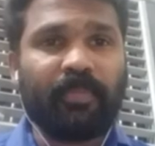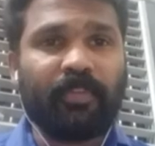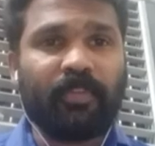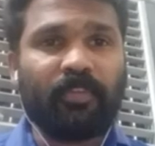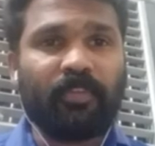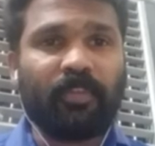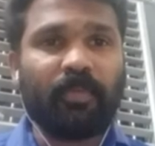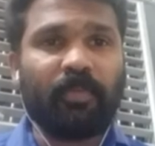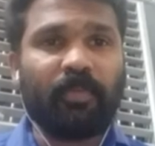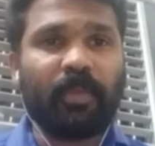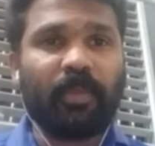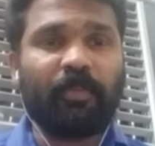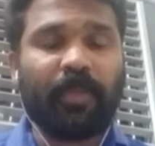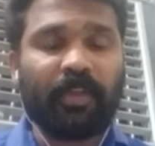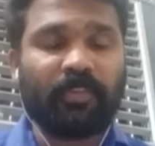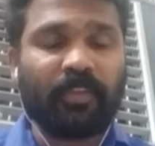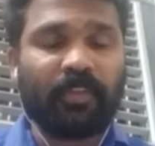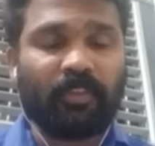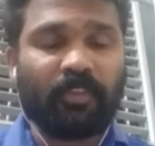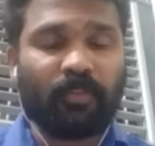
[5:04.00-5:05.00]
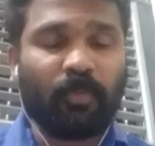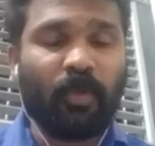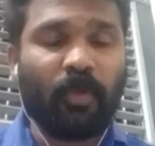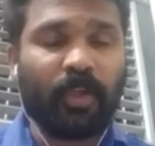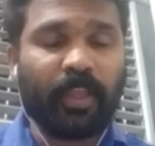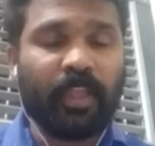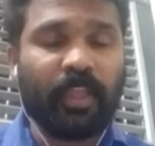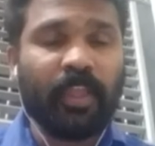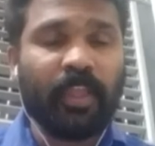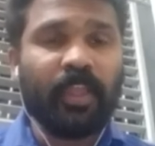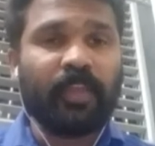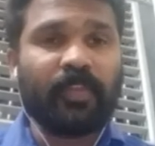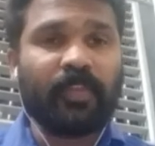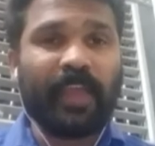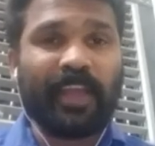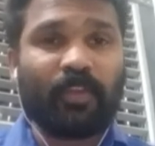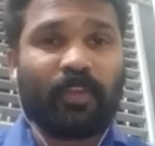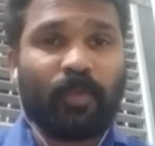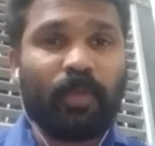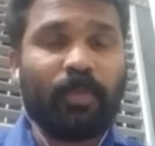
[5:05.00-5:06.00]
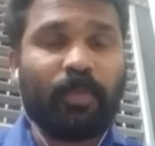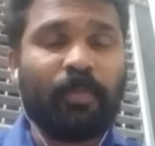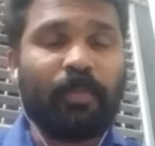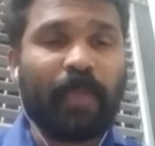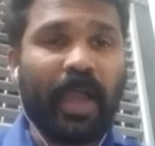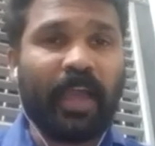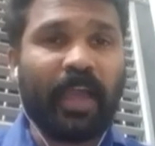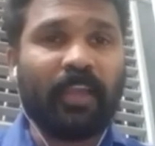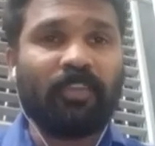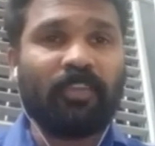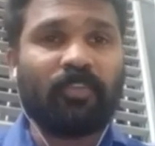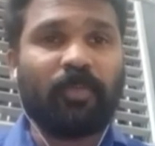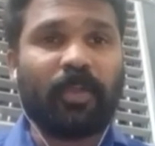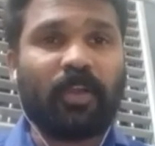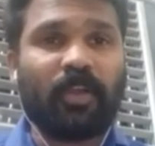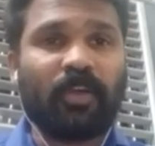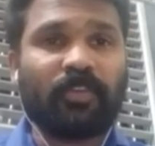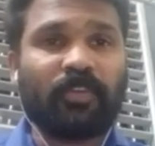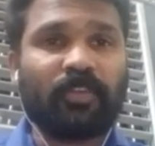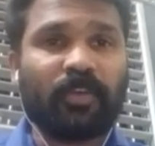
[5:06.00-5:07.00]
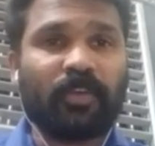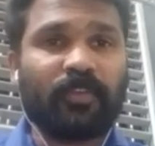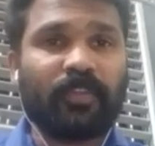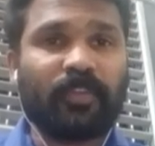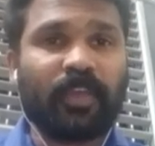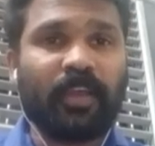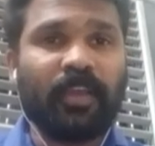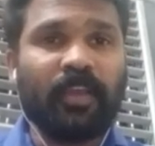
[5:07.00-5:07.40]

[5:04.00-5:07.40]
swimming person's body, that will be balanced because of the